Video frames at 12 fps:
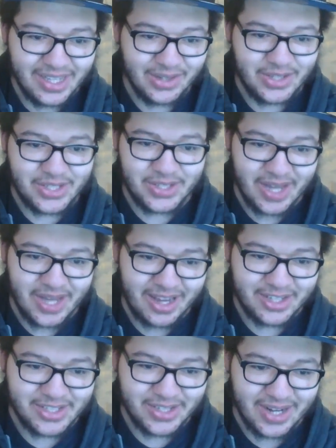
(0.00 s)
you should
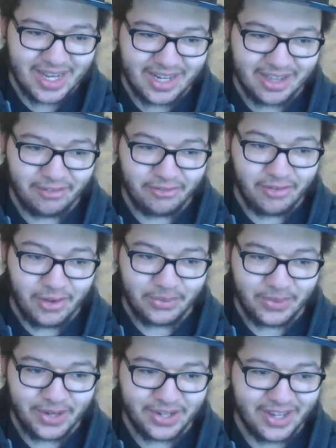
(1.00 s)
have sure had a
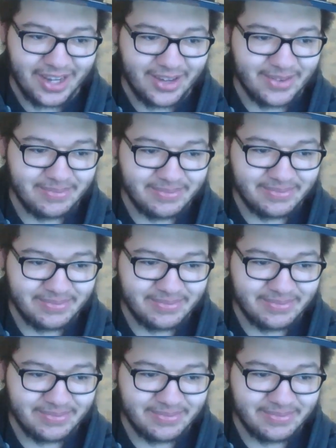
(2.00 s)
fun way down.